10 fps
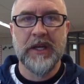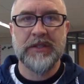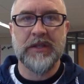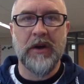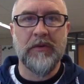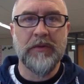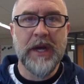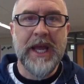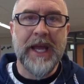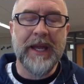So,
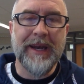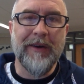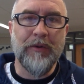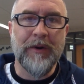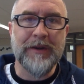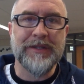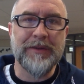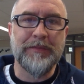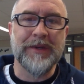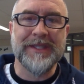in order to
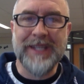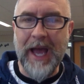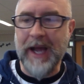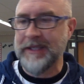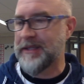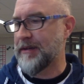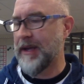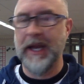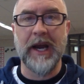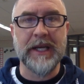protect
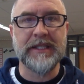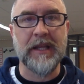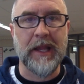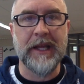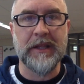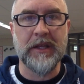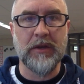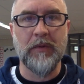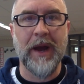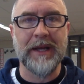and isolate the
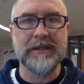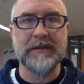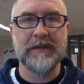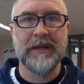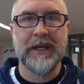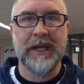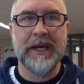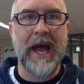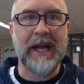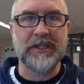U.S.,
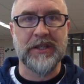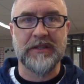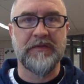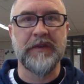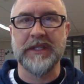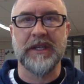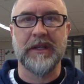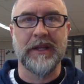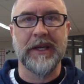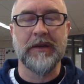not just
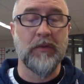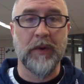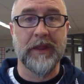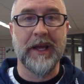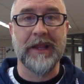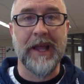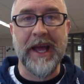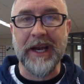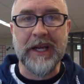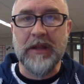physically, where the
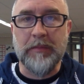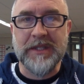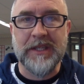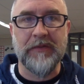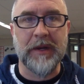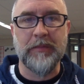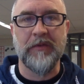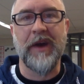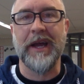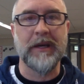Atlantic and the Pacific
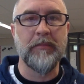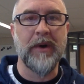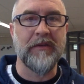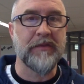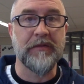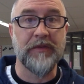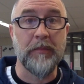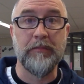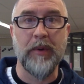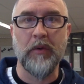provided a buffer
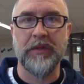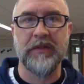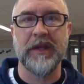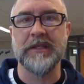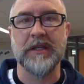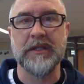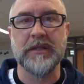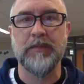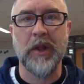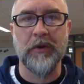from both of these
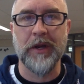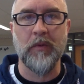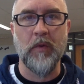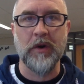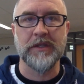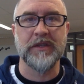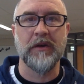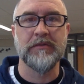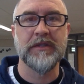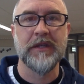exploding war
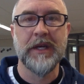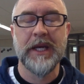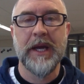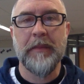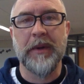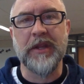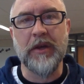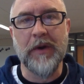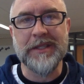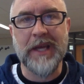zones, but the
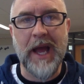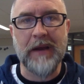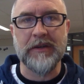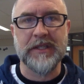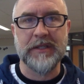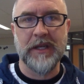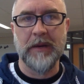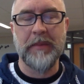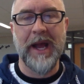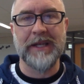U.S. Congress is going
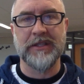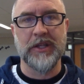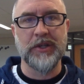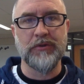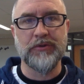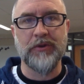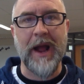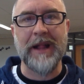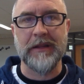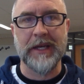to pass the
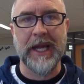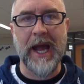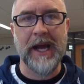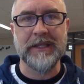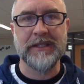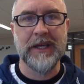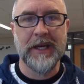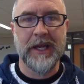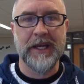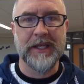Neutrality Acts
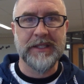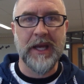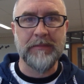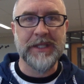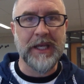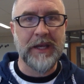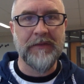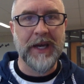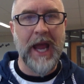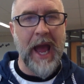and attempt to
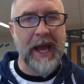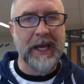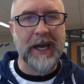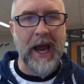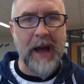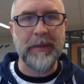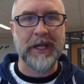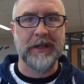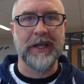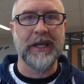even
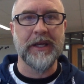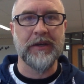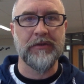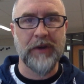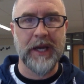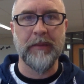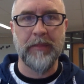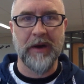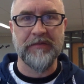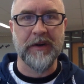economically create a
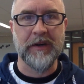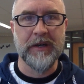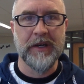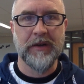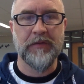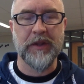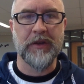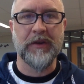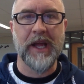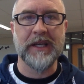buffer for the
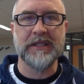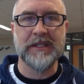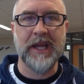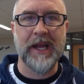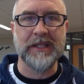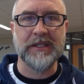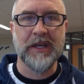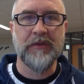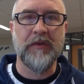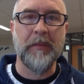United States
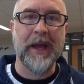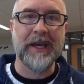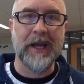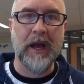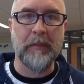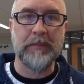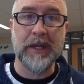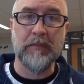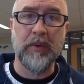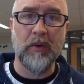from ending up
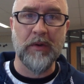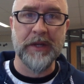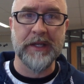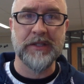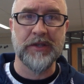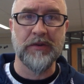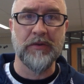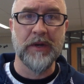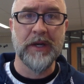being pulled into